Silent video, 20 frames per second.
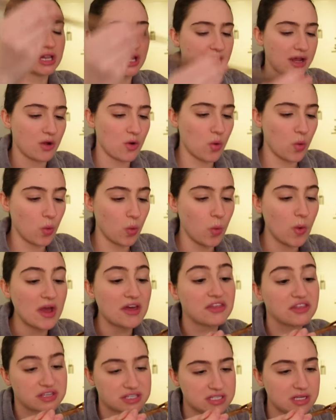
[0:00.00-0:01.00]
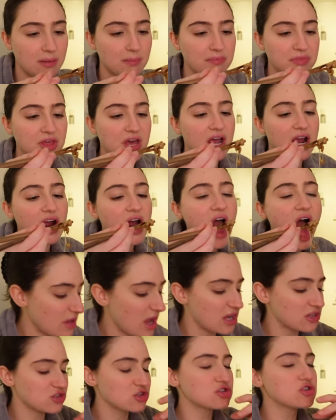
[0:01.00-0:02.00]
like with something,
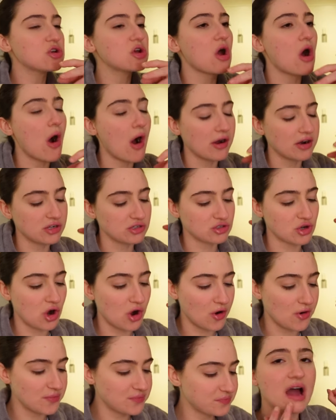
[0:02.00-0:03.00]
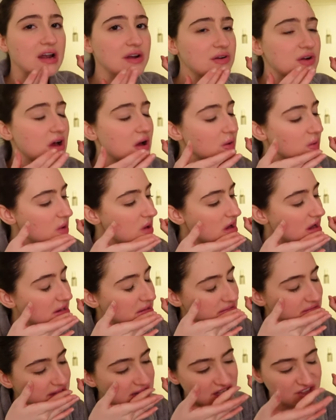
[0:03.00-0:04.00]
not just like on its own. I don't know. I
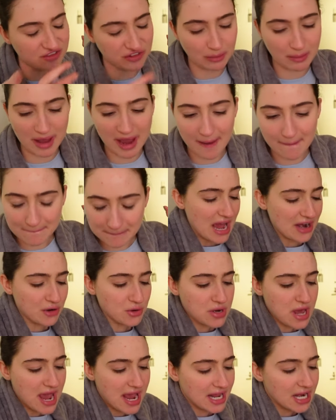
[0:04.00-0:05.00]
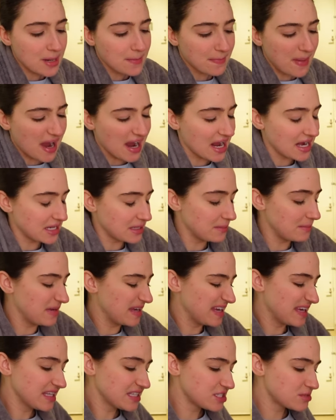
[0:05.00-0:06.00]
don't think it's for me. I don't hate it by any
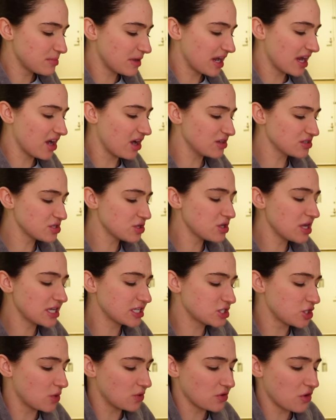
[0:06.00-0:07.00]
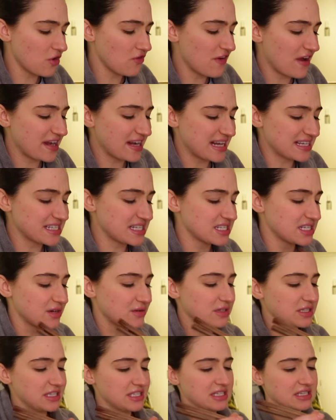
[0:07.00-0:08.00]
means, but I also like don't know if I
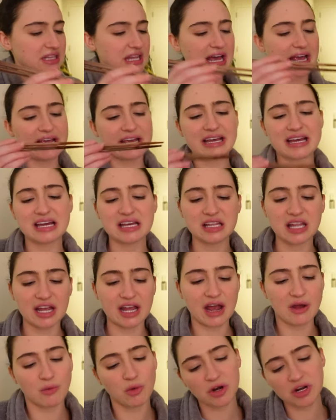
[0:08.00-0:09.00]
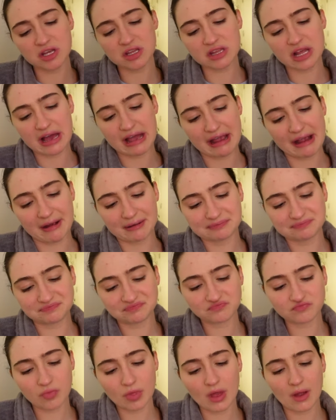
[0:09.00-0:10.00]
necessarily like it. Like I wouldn't like
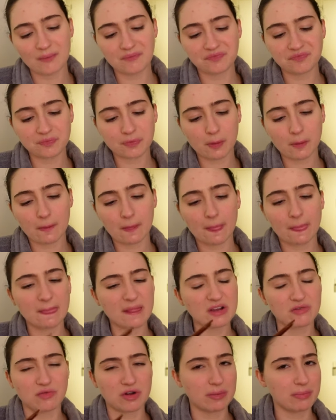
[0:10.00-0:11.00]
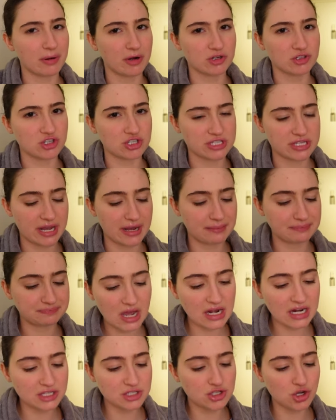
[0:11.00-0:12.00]
repurchase it.
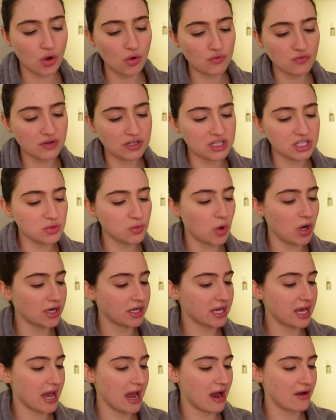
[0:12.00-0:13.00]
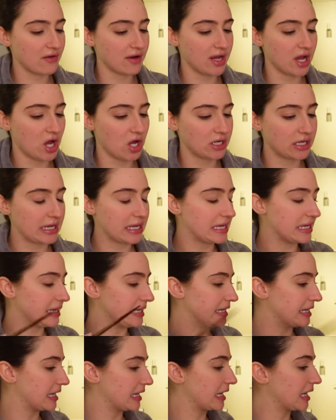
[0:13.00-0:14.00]
And I don't really want to carry on
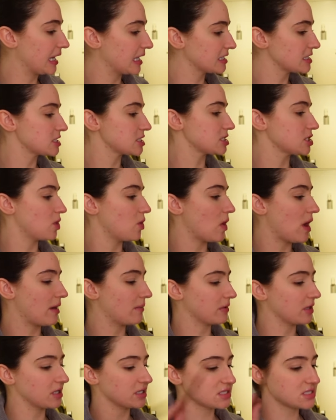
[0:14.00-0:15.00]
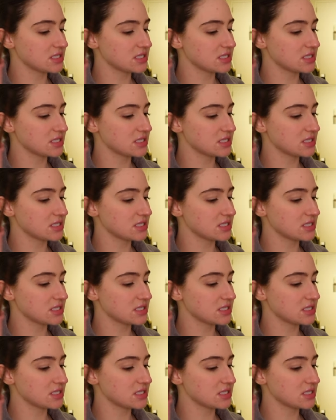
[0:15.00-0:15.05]
eating it, so I'm gonna